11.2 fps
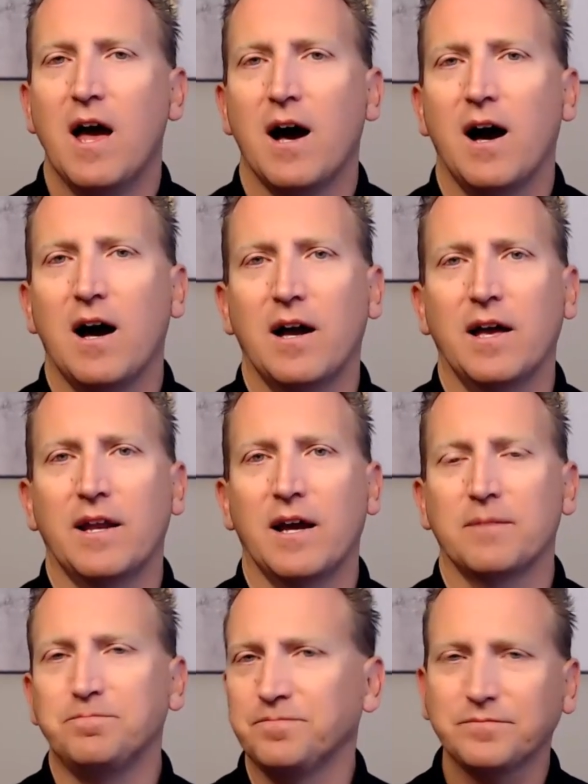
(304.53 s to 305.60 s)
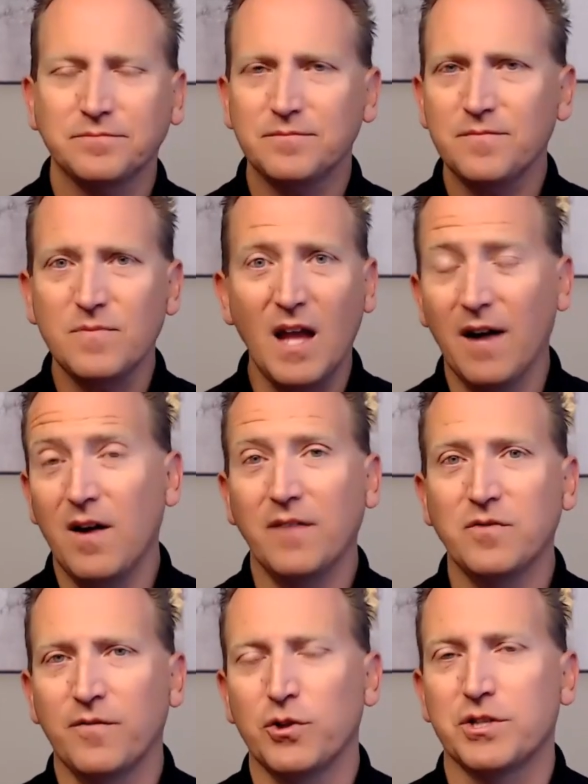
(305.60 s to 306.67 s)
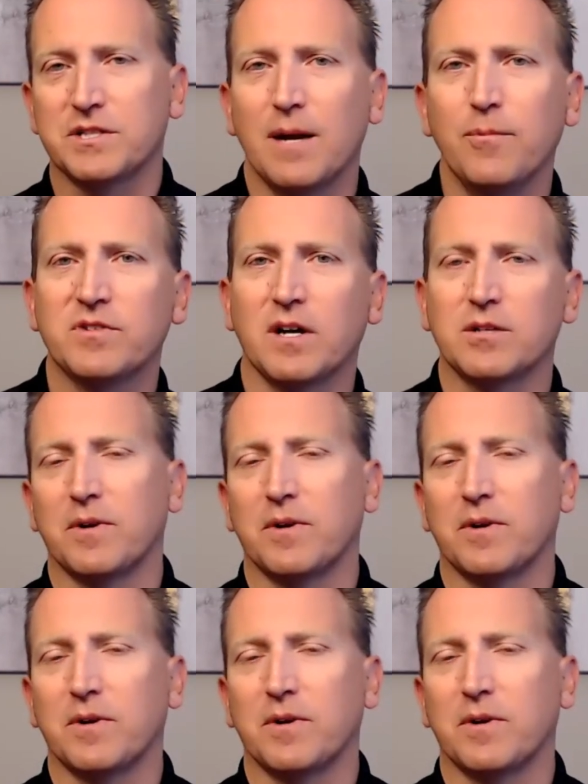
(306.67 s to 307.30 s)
And I've heard this a number of times,